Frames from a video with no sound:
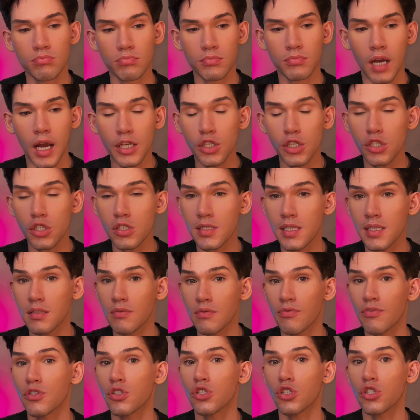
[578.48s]
I use this
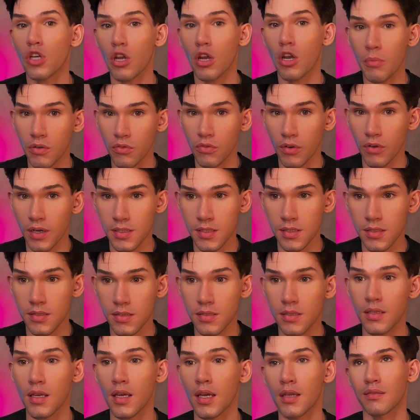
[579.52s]
for so many
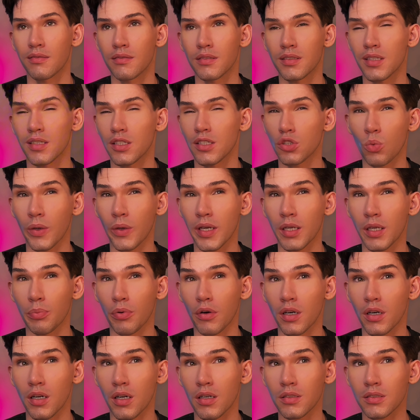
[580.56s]
reasons. Such a weird
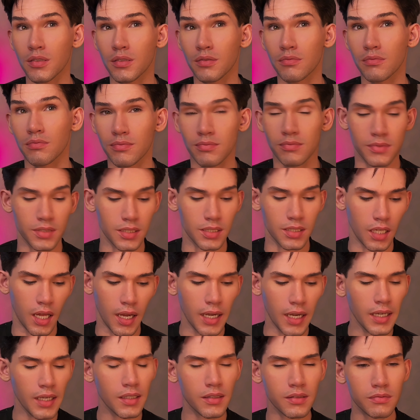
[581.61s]
product to
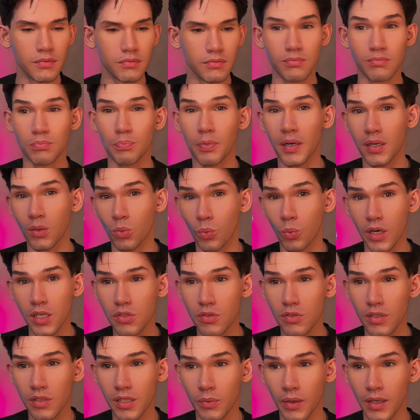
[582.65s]
like, but it
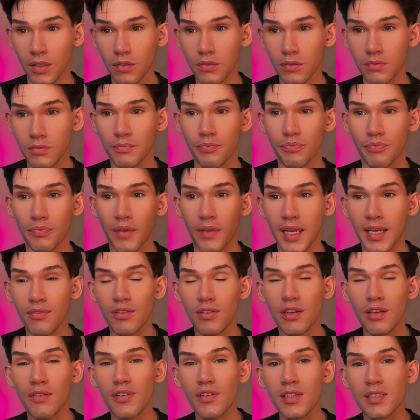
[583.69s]
works really well,
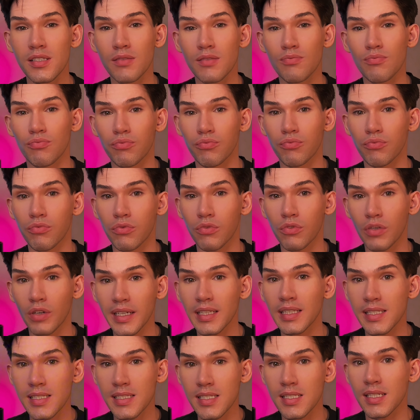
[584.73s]
even if it's
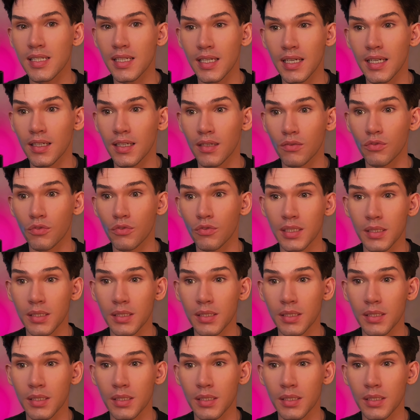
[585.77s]
really sticky and really